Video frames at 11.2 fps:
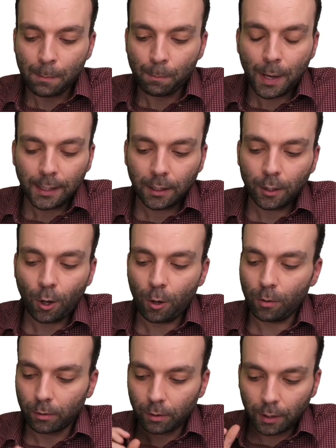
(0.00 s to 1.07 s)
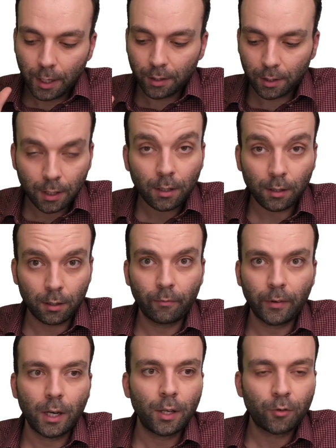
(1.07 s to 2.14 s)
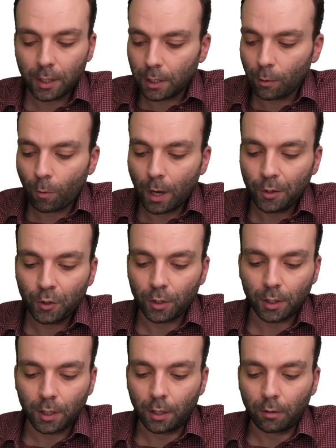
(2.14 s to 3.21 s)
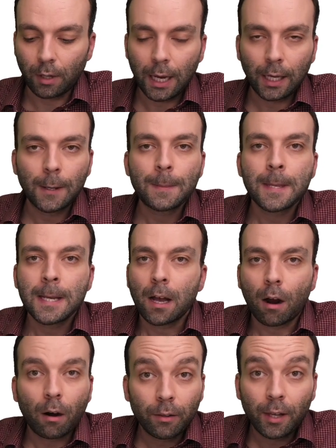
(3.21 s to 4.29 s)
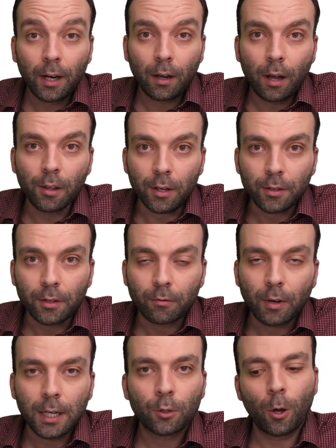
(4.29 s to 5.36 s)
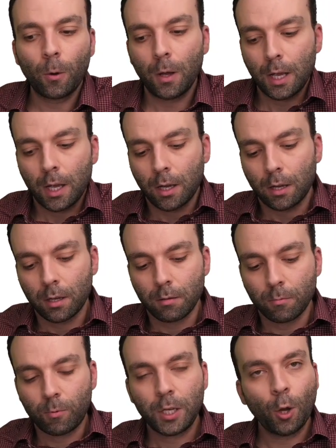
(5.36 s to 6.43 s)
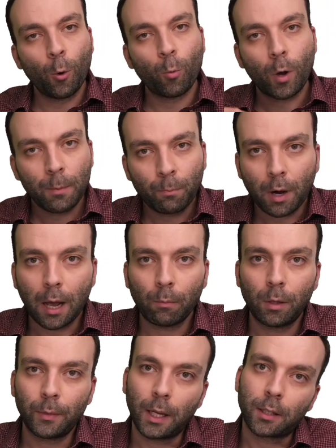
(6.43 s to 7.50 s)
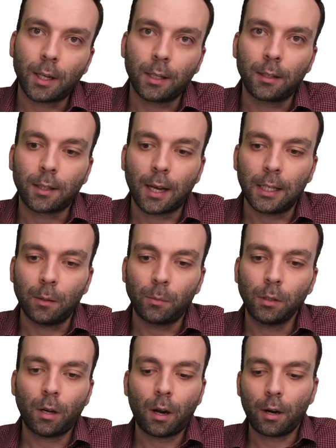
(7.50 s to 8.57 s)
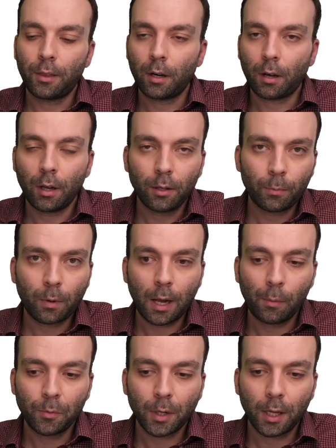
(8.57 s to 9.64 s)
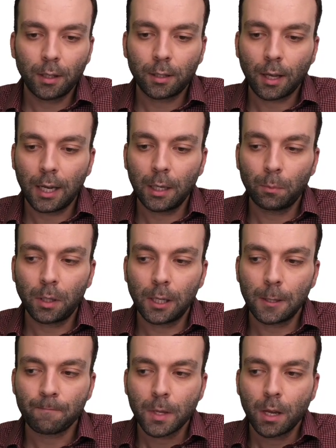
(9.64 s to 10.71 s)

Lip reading: But, there's still very interesting questions here, are there others, right? So we know one problem that's undecidable. Are there other problems undecidable?